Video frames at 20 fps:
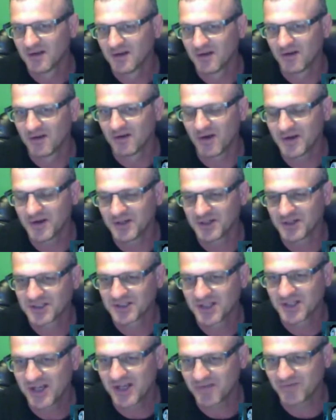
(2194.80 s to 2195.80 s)
on your
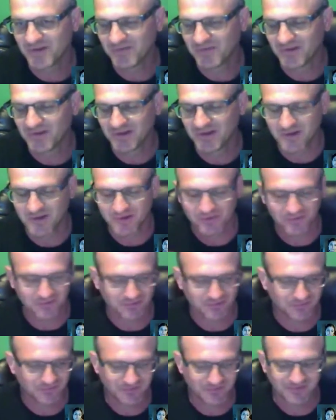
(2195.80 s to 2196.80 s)
stuff, even though
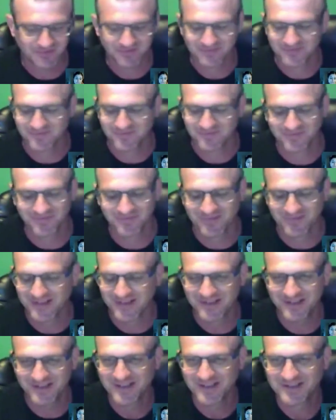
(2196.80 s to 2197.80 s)

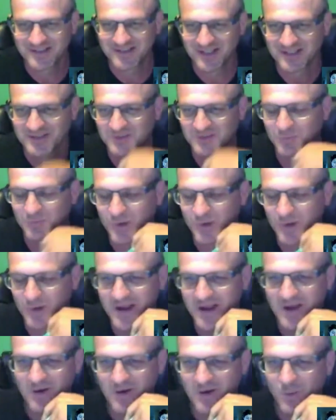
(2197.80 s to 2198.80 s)
it's
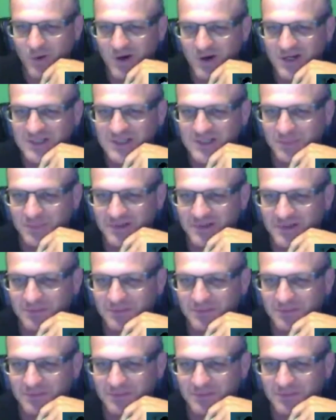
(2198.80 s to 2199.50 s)
weird how it works, but